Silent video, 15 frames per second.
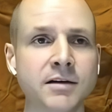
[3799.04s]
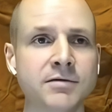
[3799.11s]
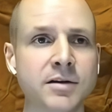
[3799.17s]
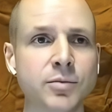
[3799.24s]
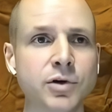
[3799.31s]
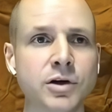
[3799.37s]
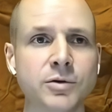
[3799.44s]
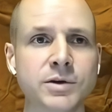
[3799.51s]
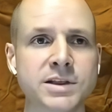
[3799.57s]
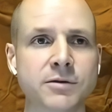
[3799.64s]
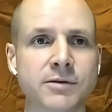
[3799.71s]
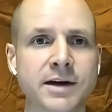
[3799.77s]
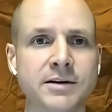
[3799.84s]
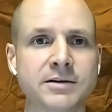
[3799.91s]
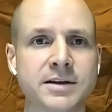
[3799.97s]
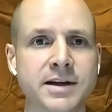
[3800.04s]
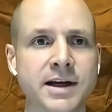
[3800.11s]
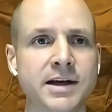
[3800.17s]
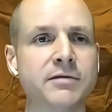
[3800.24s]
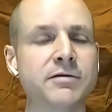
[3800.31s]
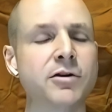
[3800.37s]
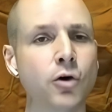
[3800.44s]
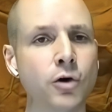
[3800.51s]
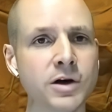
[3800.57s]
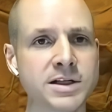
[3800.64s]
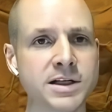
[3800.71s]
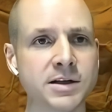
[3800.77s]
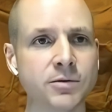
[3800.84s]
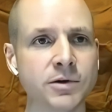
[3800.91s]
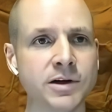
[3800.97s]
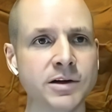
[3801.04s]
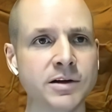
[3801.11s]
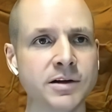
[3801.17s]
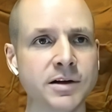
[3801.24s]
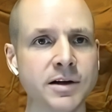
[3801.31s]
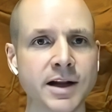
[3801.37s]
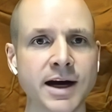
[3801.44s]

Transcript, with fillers: if the Buddha was around today, of course he would